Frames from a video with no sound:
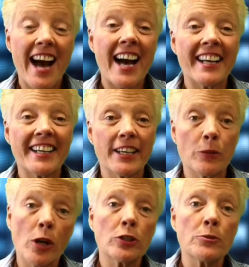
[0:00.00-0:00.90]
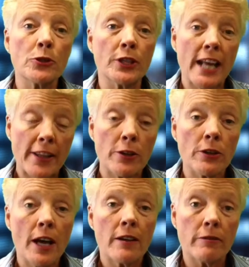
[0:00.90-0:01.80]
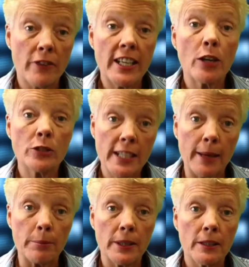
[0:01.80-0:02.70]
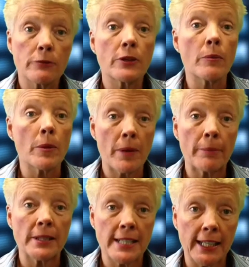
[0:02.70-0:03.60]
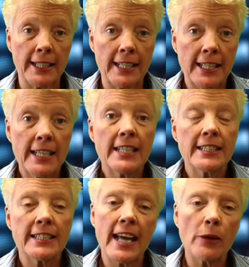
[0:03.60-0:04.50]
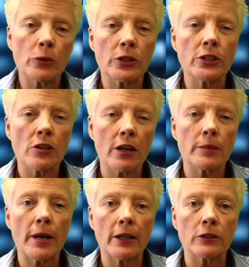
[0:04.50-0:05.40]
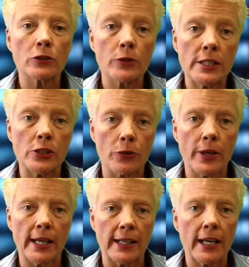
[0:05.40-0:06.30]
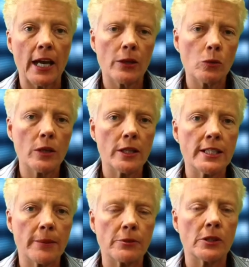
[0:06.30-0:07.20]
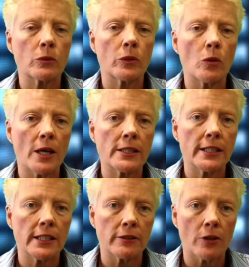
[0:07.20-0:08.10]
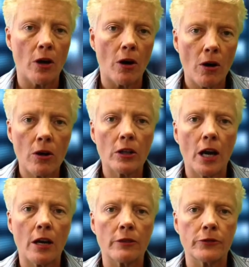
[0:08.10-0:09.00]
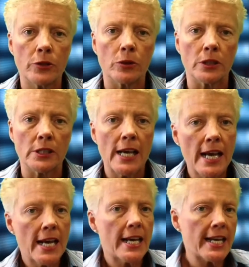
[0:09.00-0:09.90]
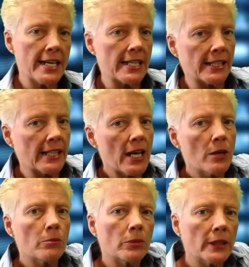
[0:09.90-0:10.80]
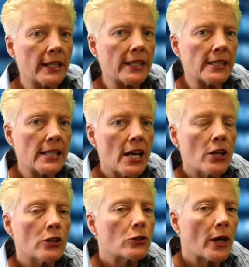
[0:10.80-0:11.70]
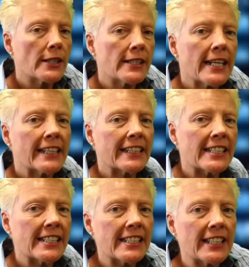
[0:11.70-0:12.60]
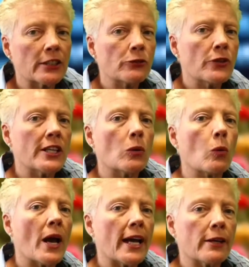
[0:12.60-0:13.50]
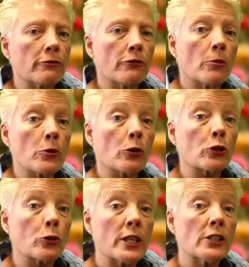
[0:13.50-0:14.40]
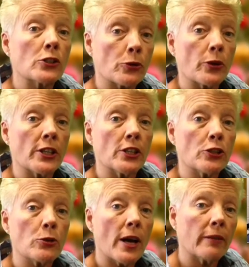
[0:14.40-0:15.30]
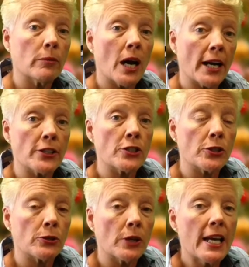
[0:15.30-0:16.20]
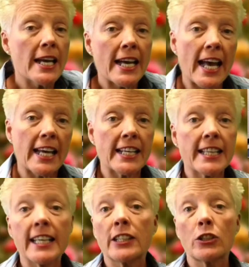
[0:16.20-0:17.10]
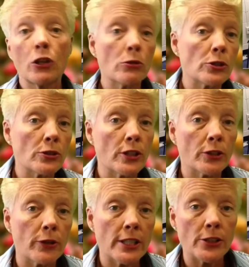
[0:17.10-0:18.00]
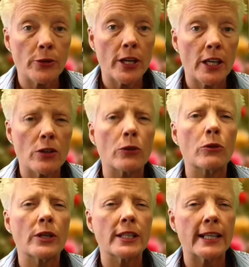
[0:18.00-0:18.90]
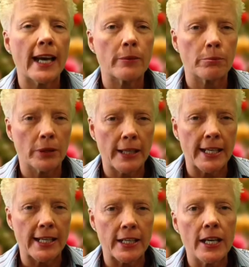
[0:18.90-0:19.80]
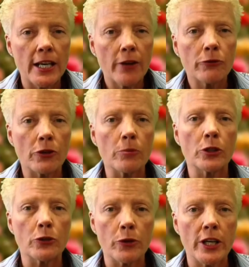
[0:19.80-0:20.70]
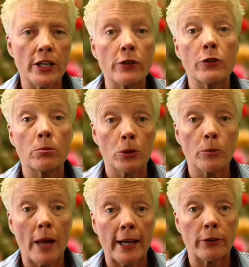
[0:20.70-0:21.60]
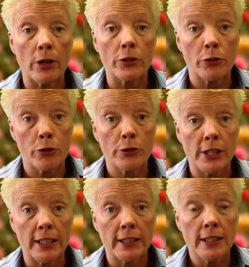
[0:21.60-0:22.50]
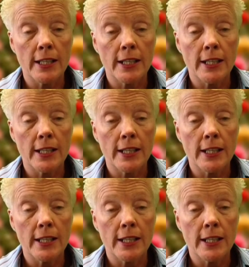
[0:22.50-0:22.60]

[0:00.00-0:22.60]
Hi, and welcome to another video tip from the Peppy Techie. Today we're going to talk about green screening, and one of the tips that we want to give all our viewers is please try to stay at least 6 feet away from your green screen that you have behind you. Anything closer to the green screen, you're going to get bleed from the green or the blue background you're using.